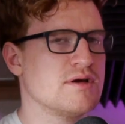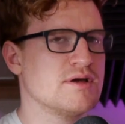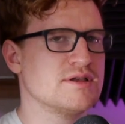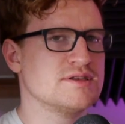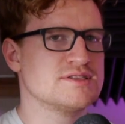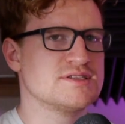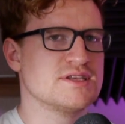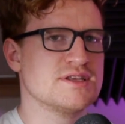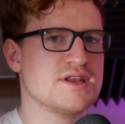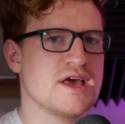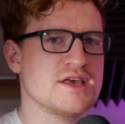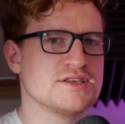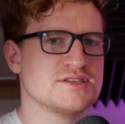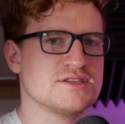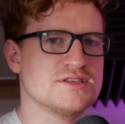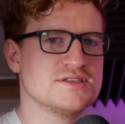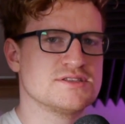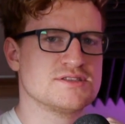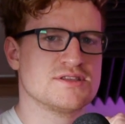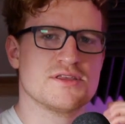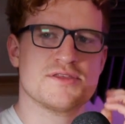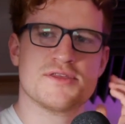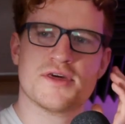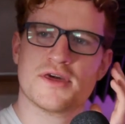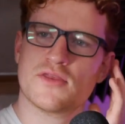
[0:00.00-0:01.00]
is
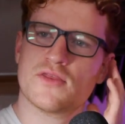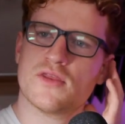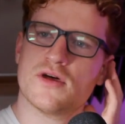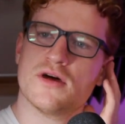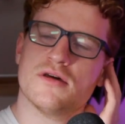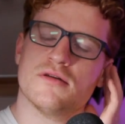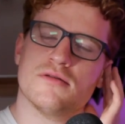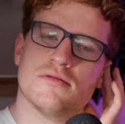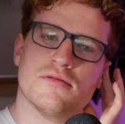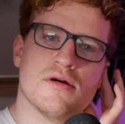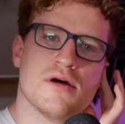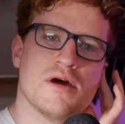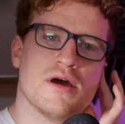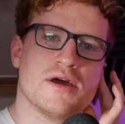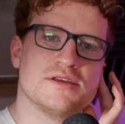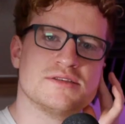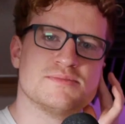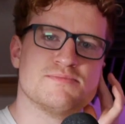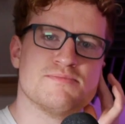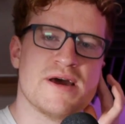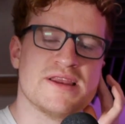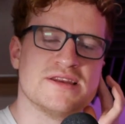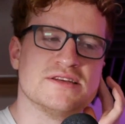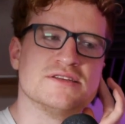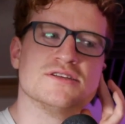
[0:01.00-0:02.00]
senescence the thing that
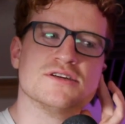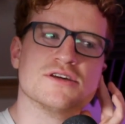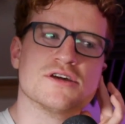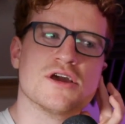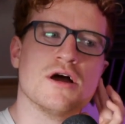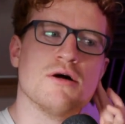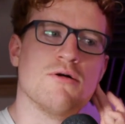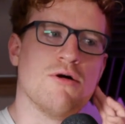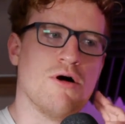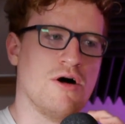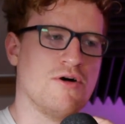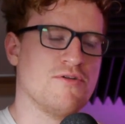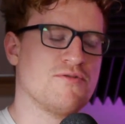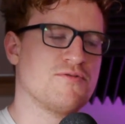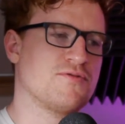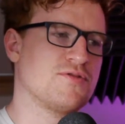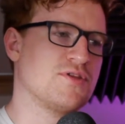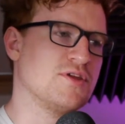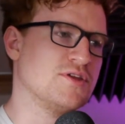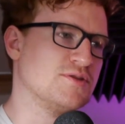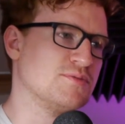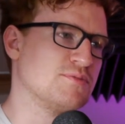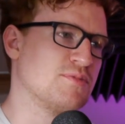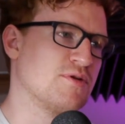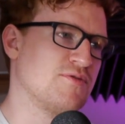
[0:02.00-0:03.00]
is meant to go off
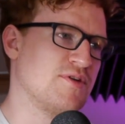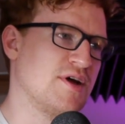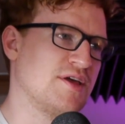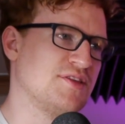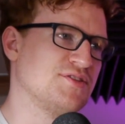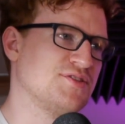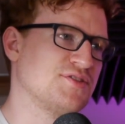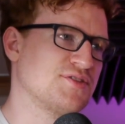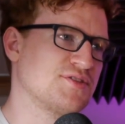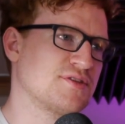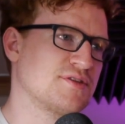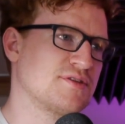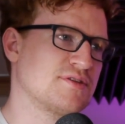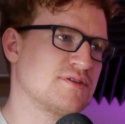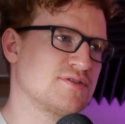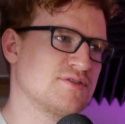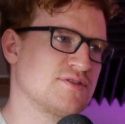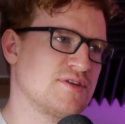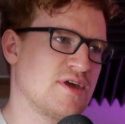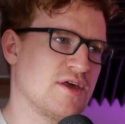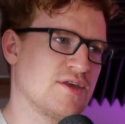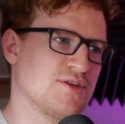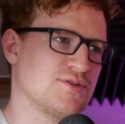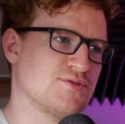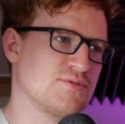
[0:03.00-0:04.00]
that prevents
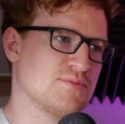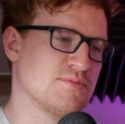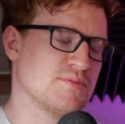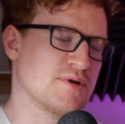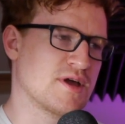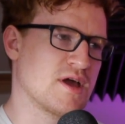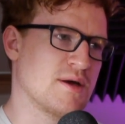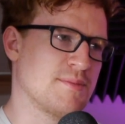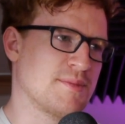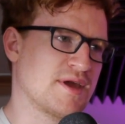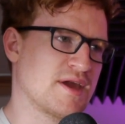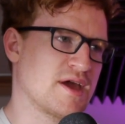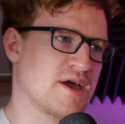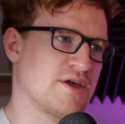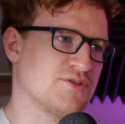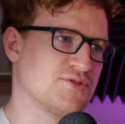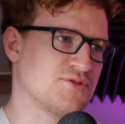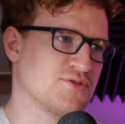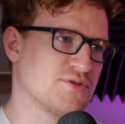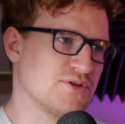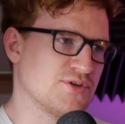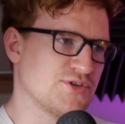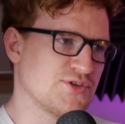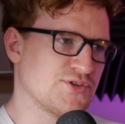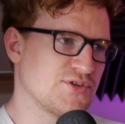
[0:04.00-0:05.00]
cells from becoming
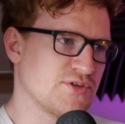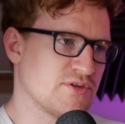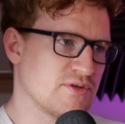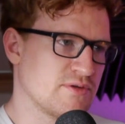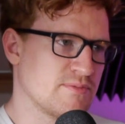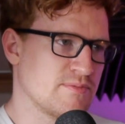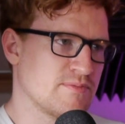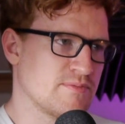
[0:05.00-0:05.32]
cancerous